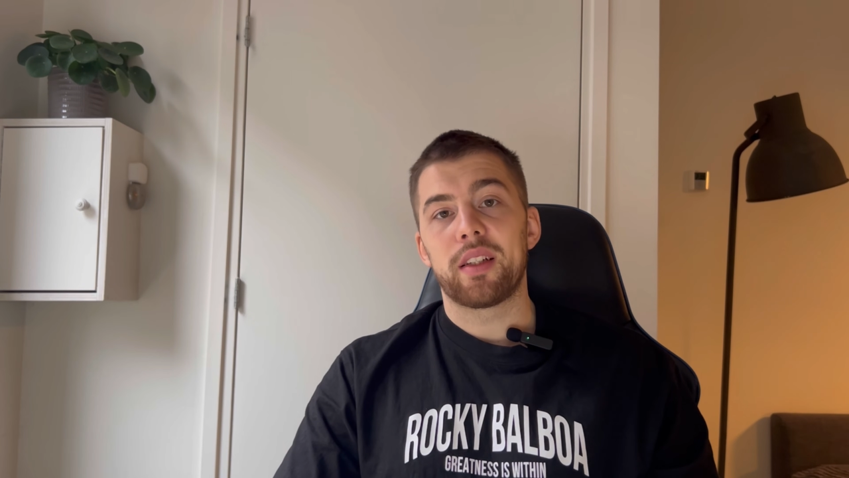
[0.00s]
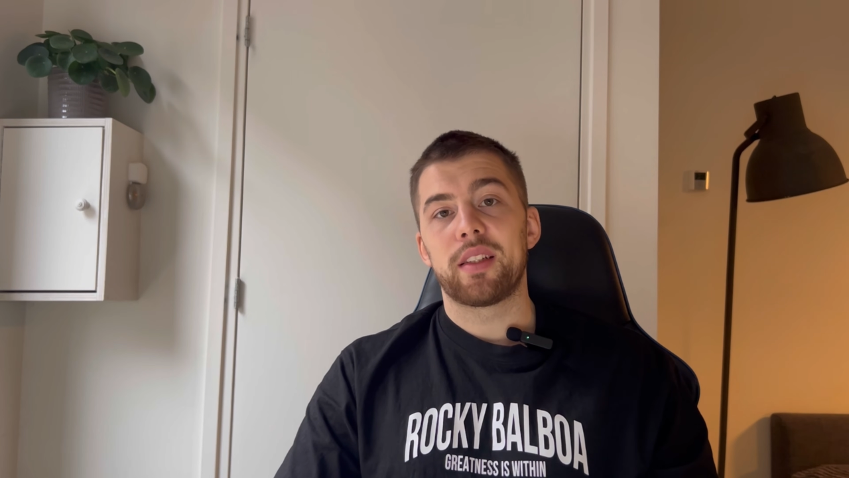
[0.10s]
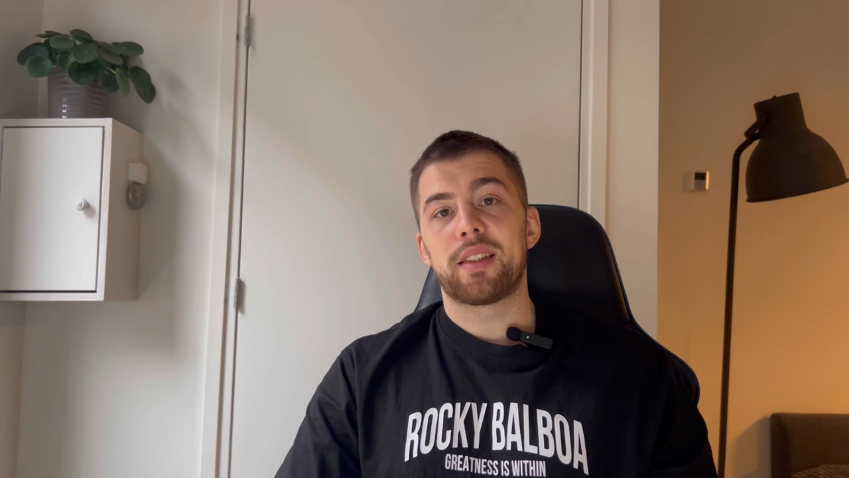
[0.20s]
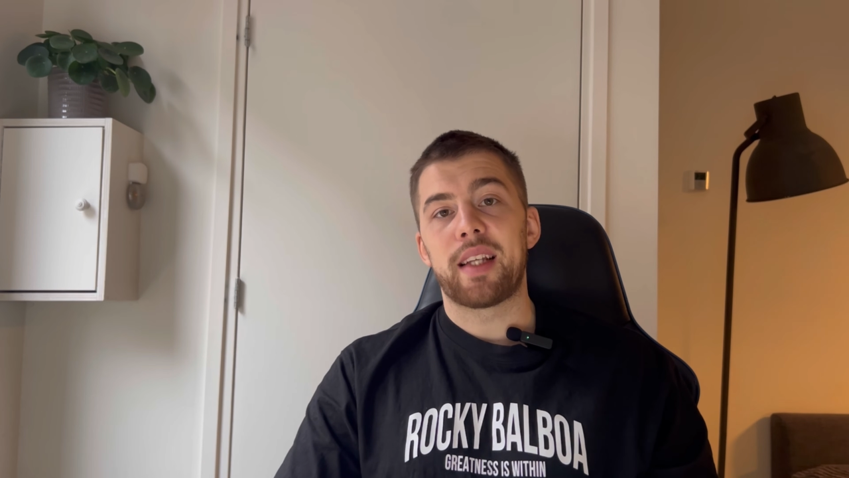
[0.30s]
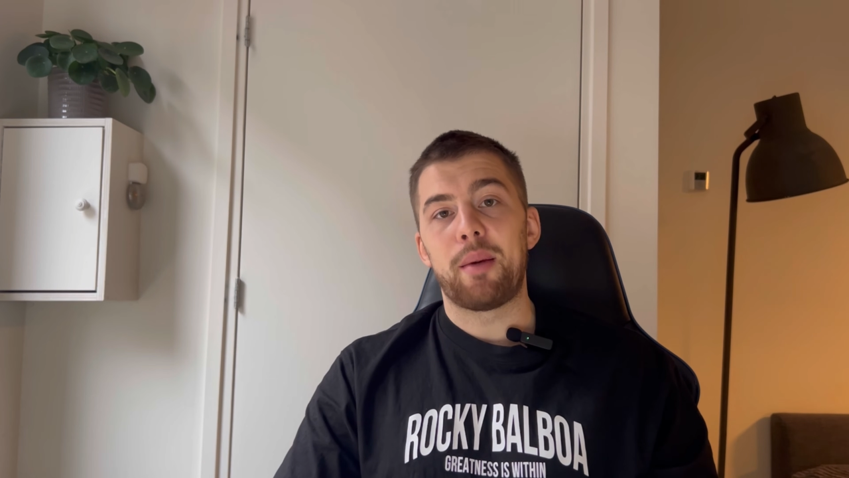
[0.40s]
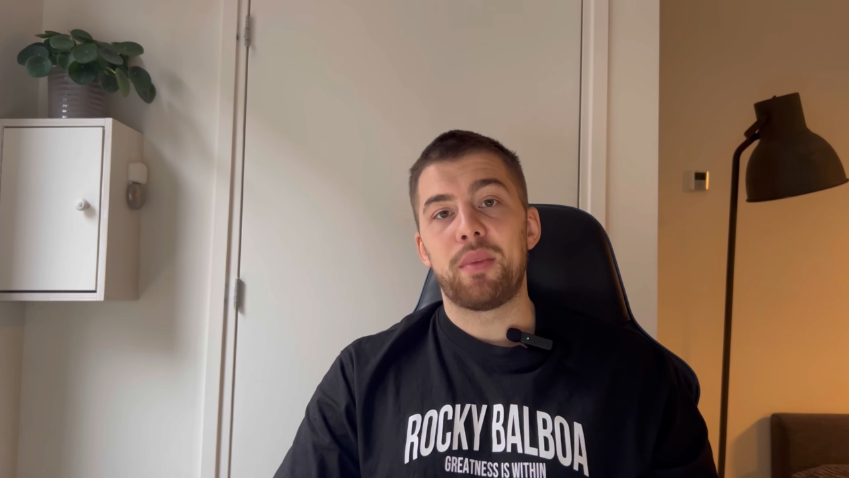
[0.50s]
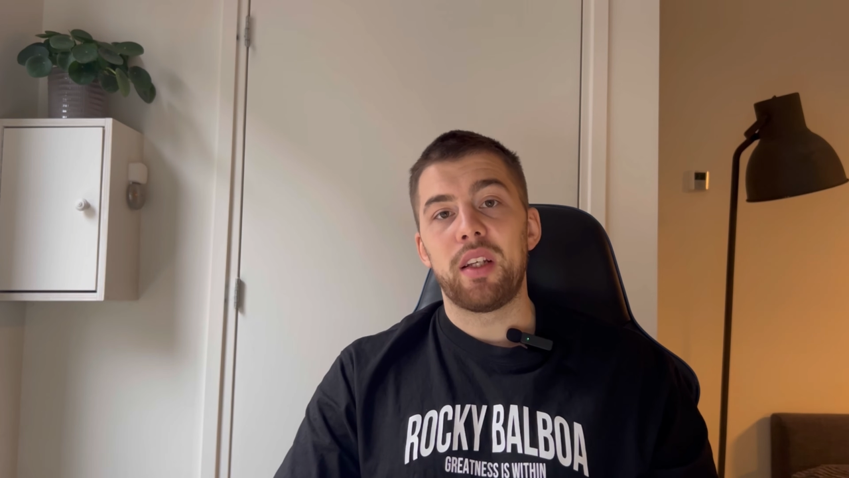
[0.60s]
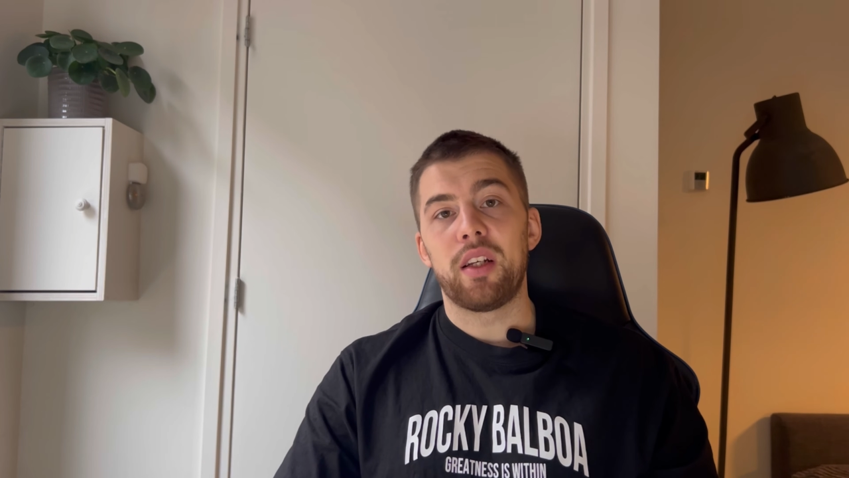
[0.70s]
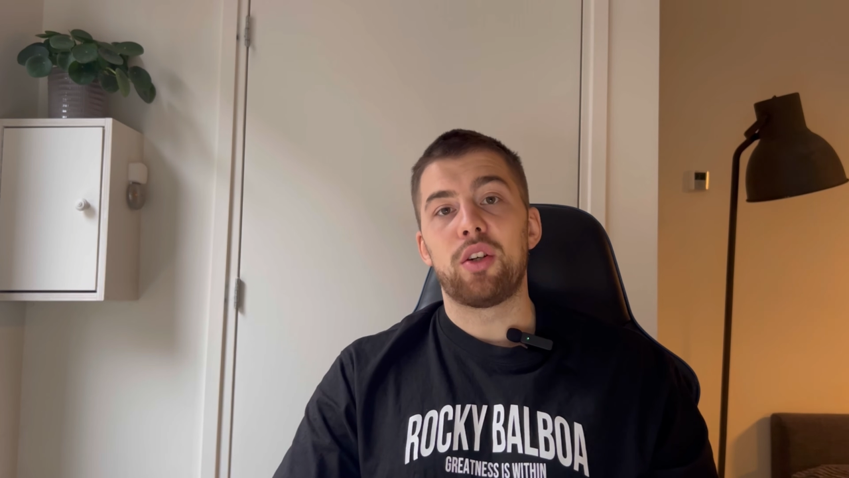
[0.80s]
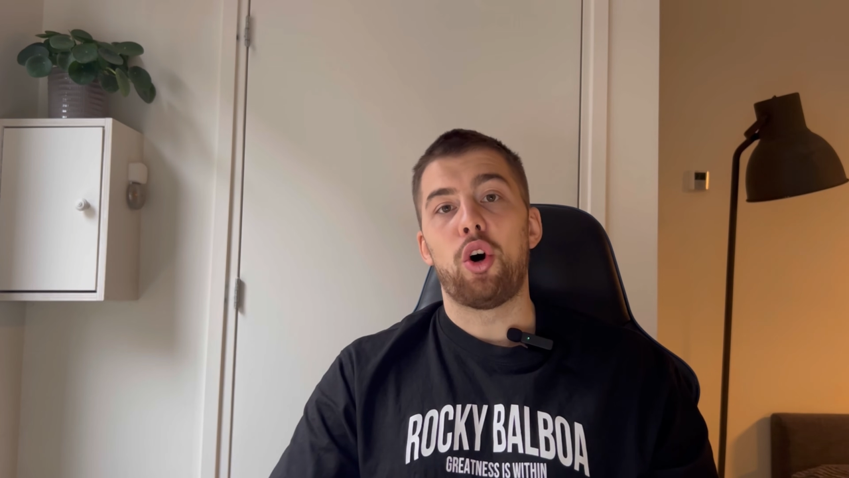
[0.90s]
same
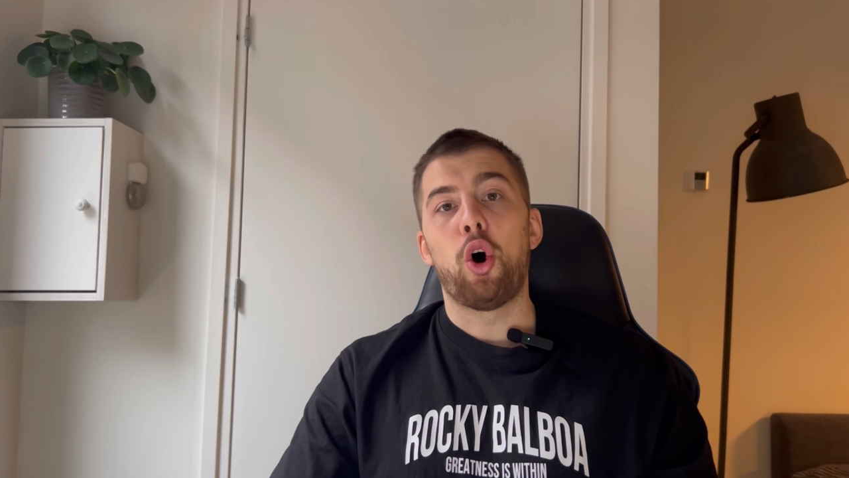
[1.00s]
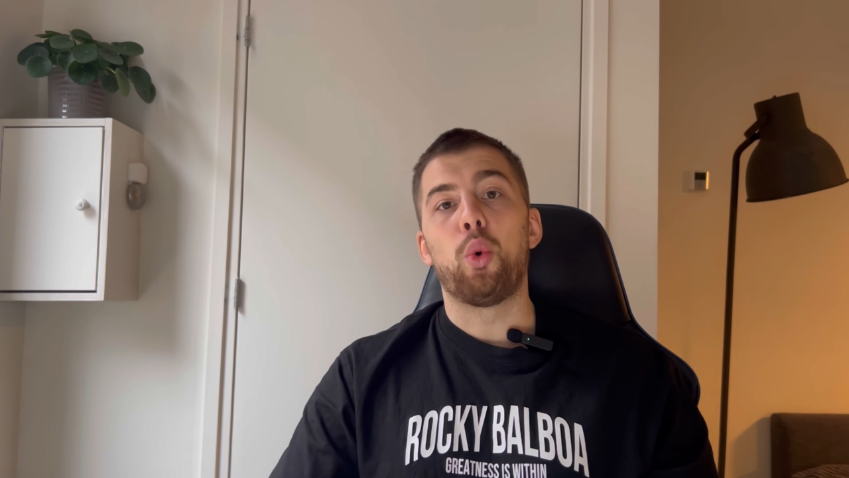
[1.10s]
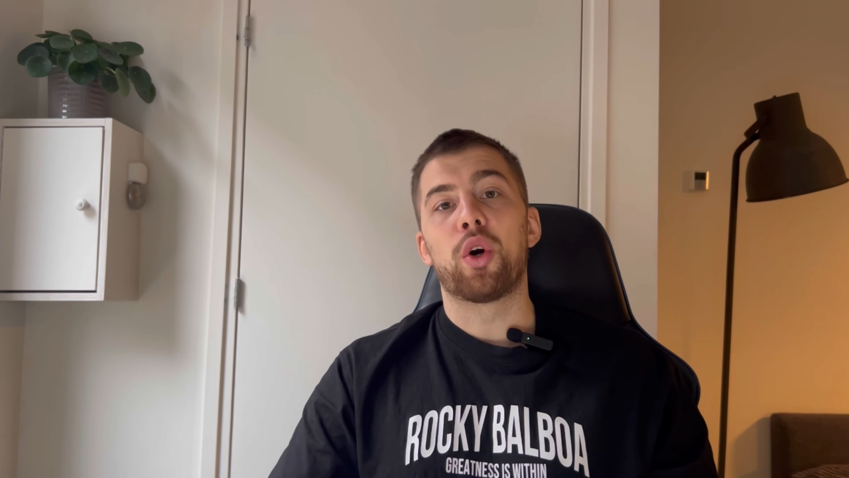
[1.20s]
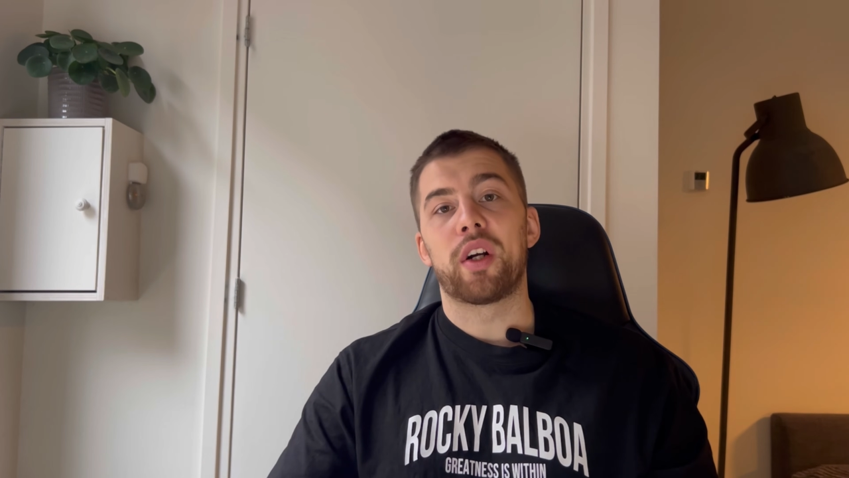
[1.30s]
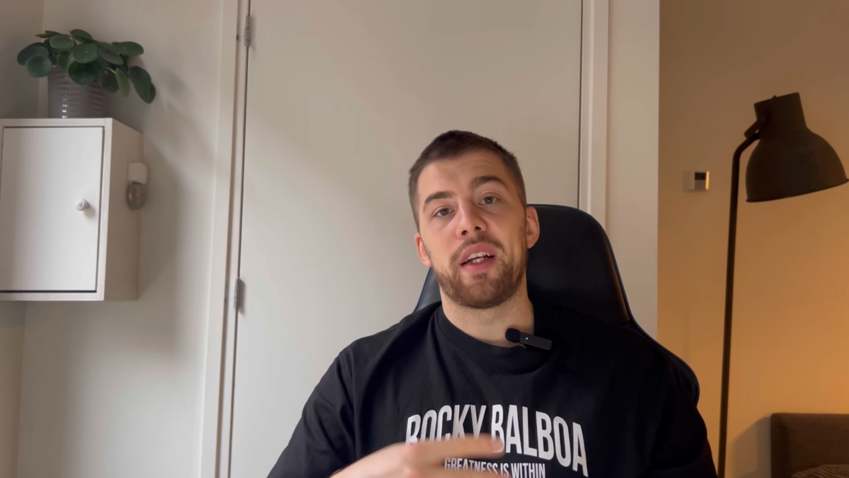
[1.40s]
thing over